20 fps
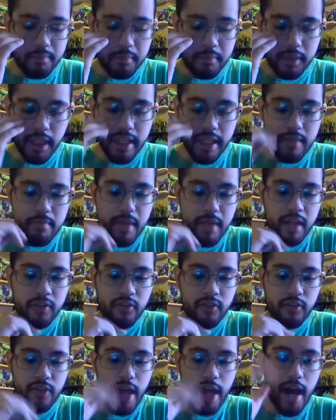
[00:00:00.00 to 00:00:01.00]

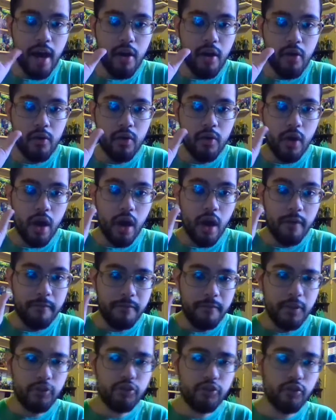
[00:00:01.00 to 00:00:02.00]
Playmates now
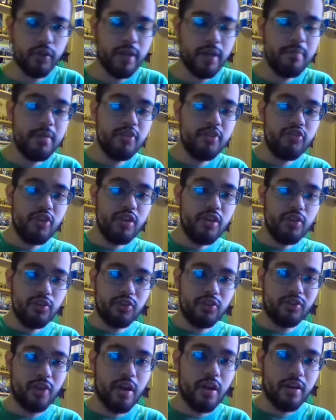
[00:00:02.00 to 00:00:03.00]
official
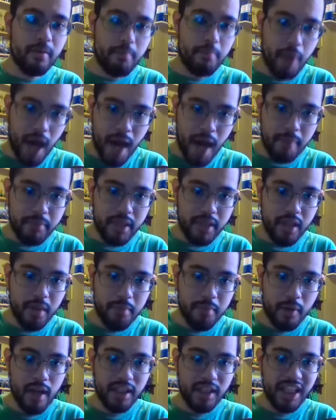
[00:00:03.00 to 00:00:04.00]
images started popping
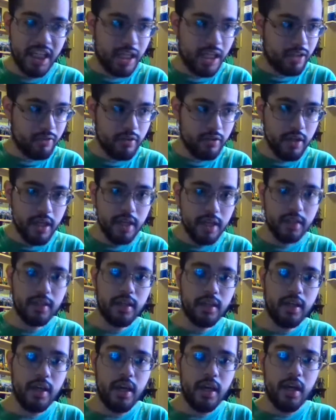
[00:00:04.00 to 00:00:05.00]
up around the internet,
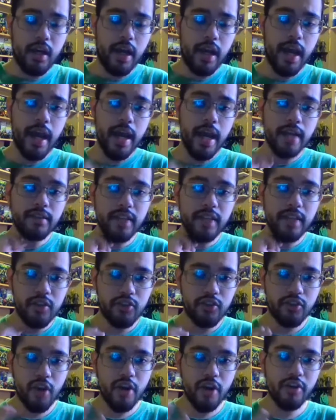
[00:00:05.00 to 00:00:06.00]
and they
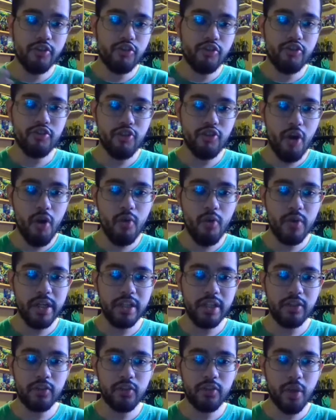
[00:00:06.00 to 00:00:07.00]
started
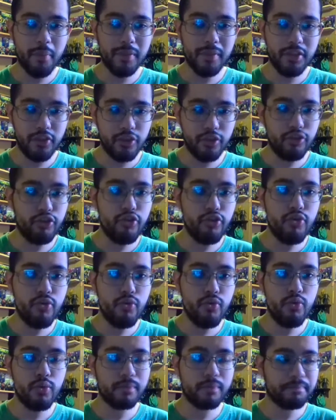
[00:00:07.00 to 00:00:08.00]
showing some of the
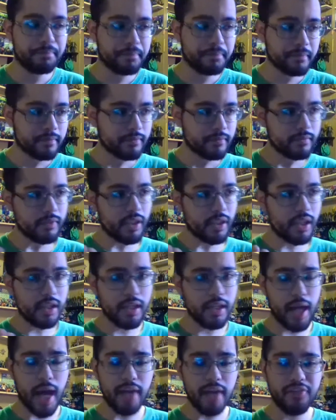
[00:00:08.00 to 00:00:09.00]
new
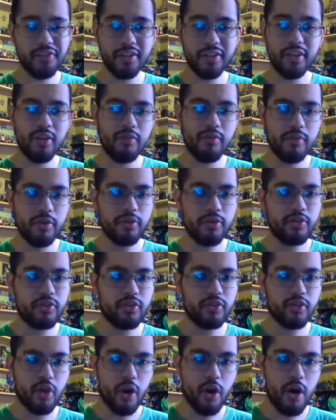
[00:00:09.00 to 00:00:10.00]
Godzilla
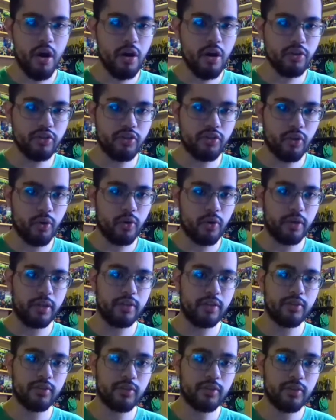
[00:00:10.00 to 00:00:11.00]
versus Kong
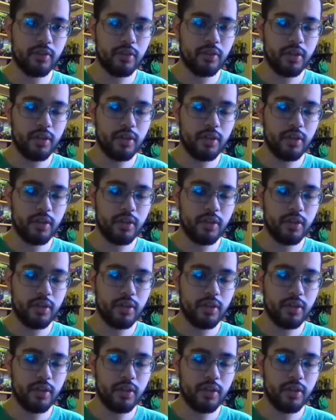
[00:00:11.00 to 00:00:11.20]
toys.